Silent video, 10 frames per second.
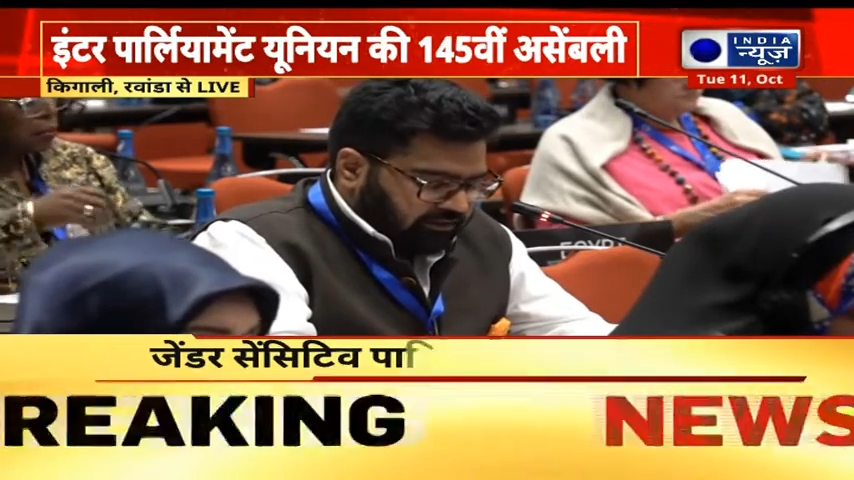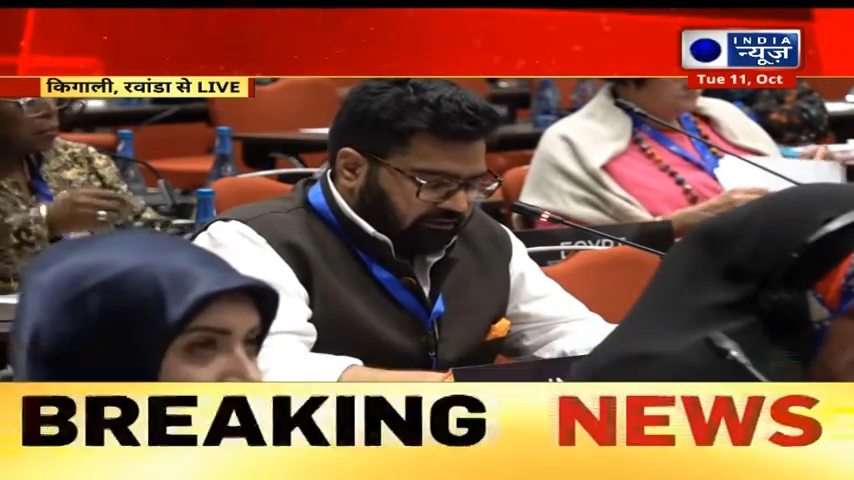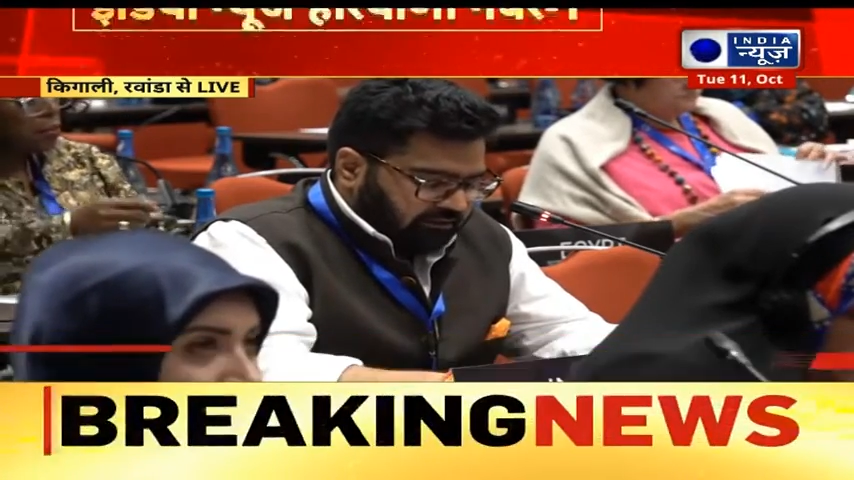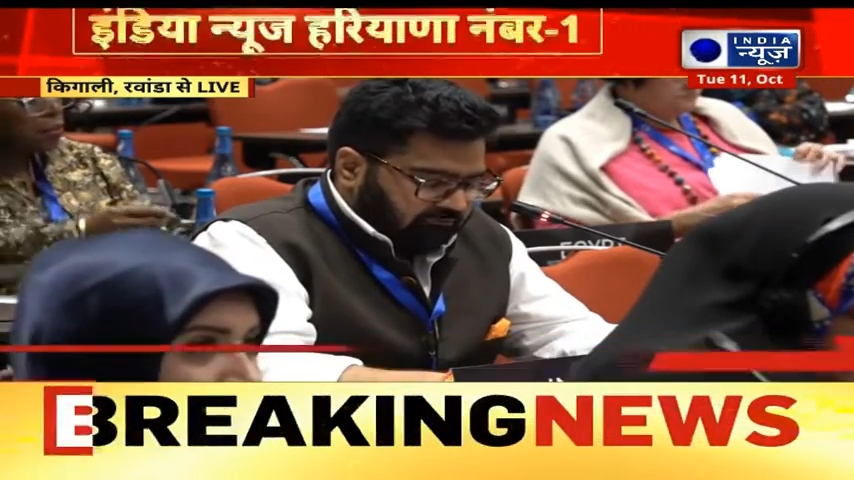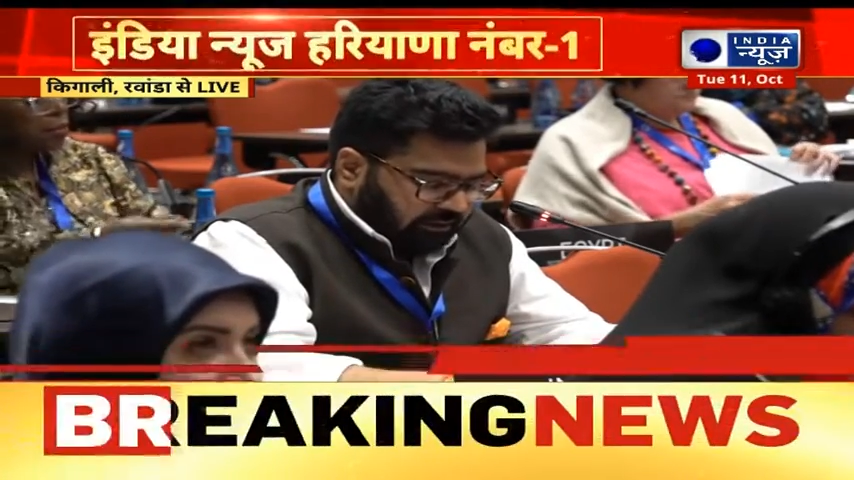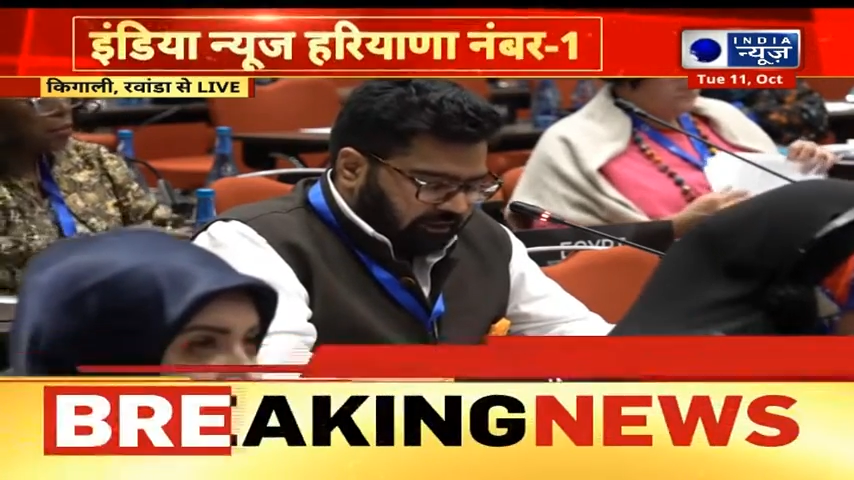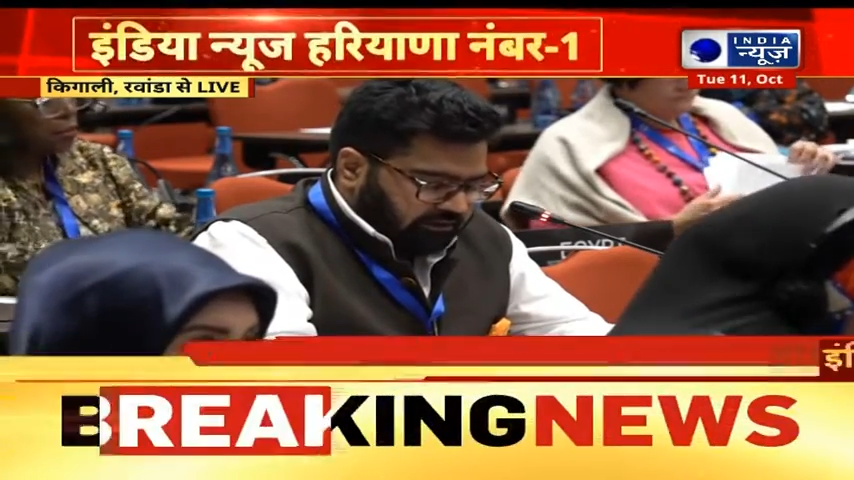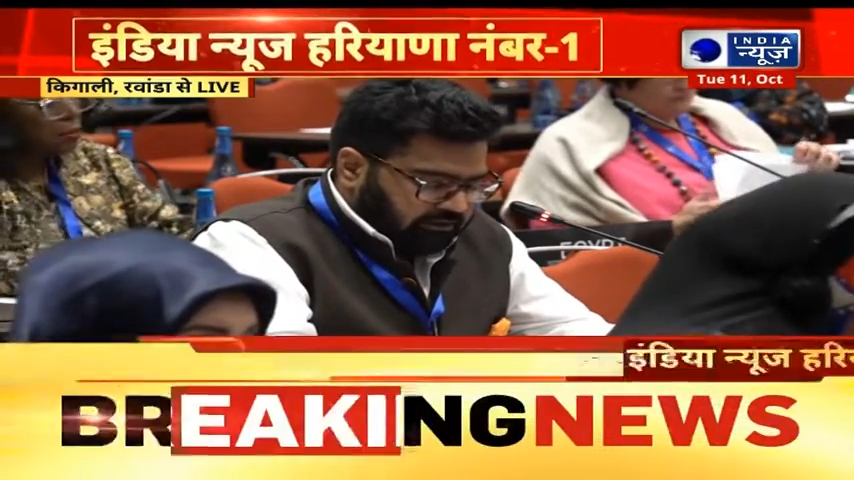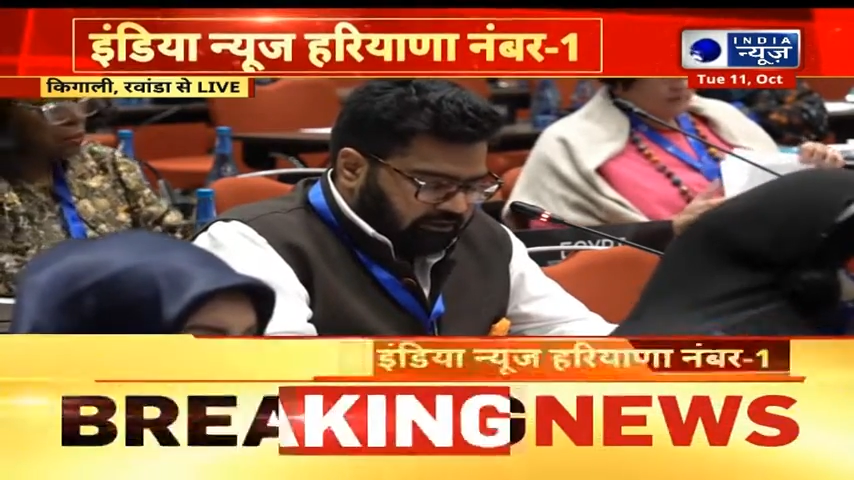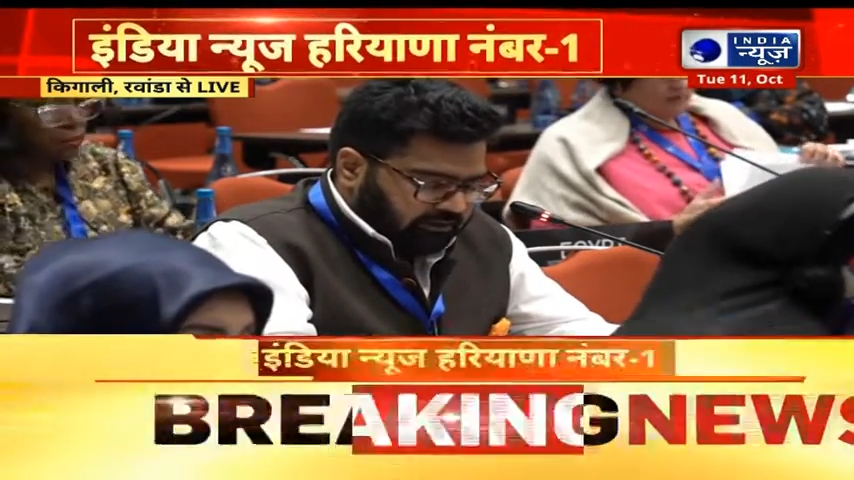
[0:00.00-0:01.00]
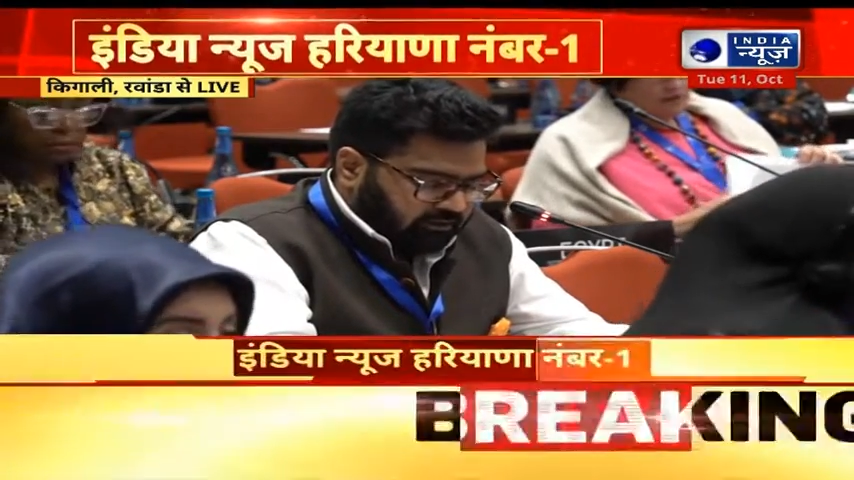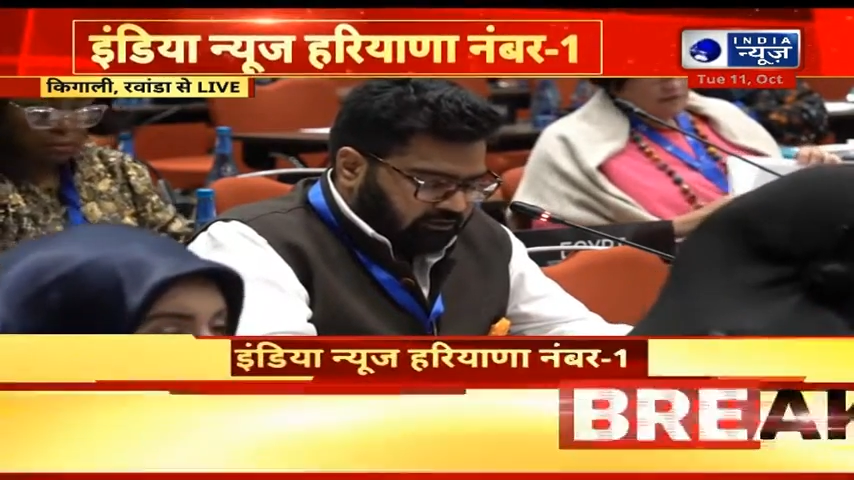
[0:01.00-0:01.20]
discrimination,